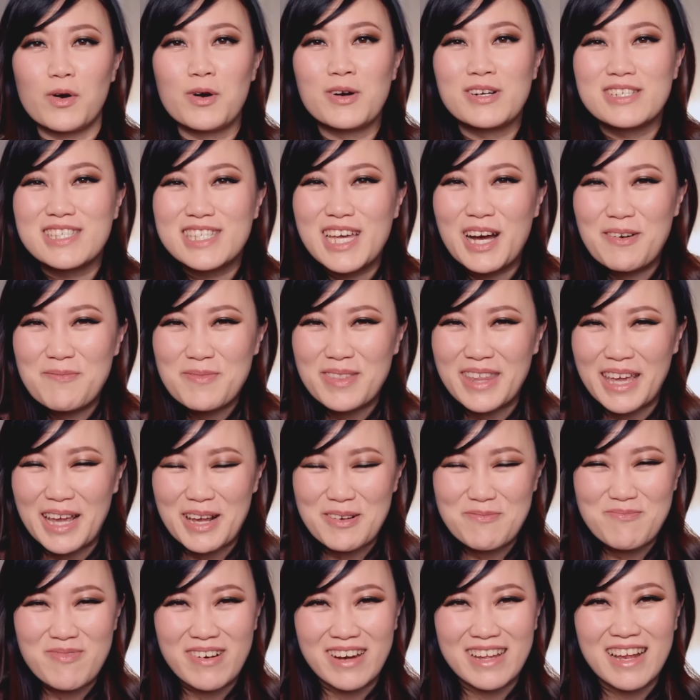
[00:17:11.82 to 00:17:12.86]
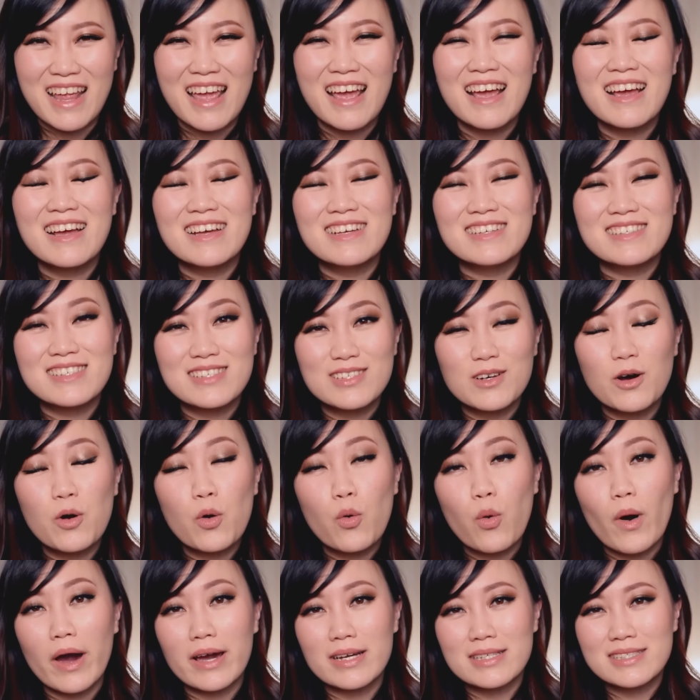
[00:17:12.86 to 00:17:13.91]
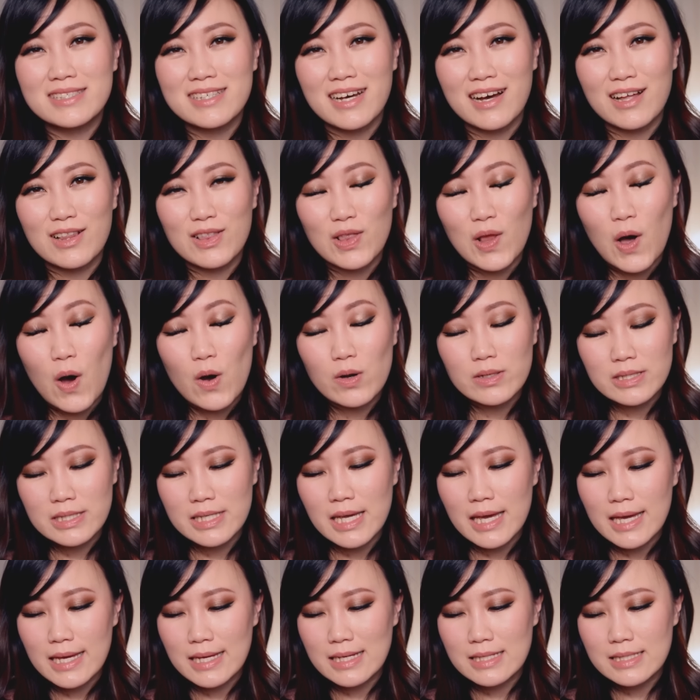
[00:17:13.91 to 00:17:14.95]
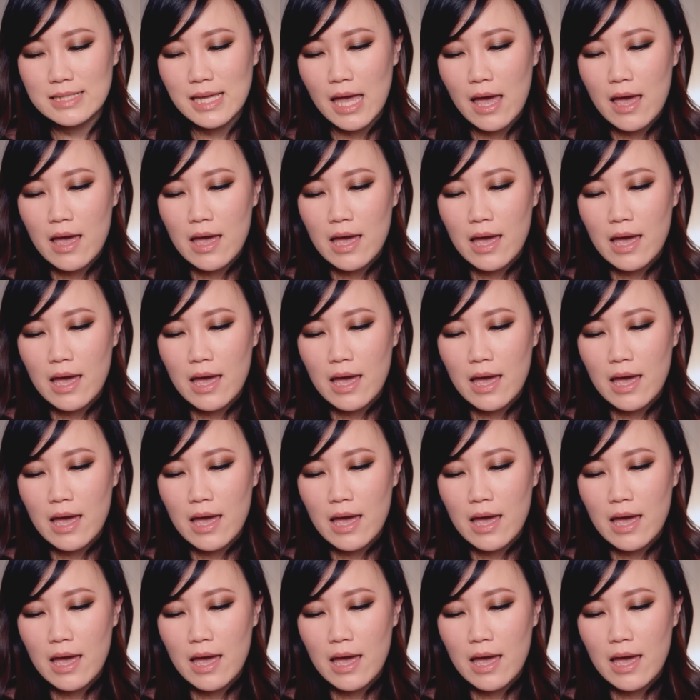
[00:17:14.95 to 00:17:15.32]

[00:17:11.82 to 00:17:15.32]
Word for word: or something but still quite uh, long days